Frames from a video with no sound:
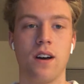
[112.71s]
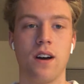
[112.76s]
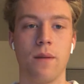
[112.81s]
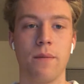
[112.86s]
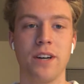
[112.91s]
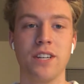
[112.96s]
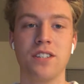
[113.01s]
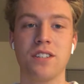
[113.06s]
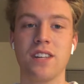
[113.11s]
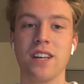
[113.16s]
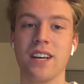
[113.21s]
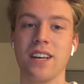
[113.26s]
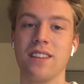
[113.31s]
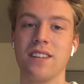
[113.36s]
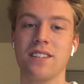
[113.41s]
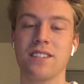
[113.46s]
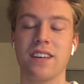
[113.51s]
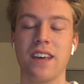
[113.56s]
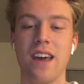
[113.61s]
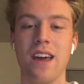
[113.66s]
Um, I just think
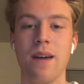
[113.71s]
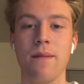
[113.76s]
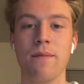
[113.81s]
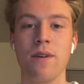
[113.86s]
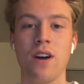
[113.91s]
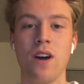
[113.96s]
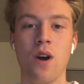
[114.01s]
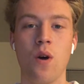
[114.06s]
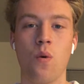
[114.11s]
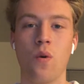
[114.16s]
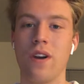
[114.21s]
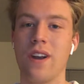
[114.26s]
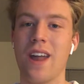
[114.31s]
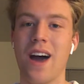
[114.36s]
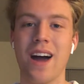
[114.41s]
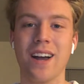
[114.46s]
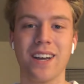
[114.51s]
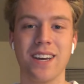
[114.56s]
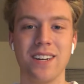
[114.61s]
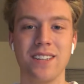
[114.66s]
in this game, we're
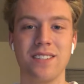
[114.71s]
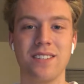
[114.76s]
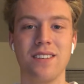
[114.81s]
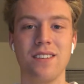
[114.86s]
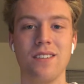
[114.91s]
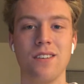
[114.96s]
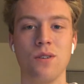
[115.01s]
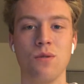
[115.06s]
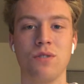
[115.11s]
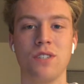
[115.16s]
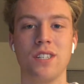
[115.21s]
not going to see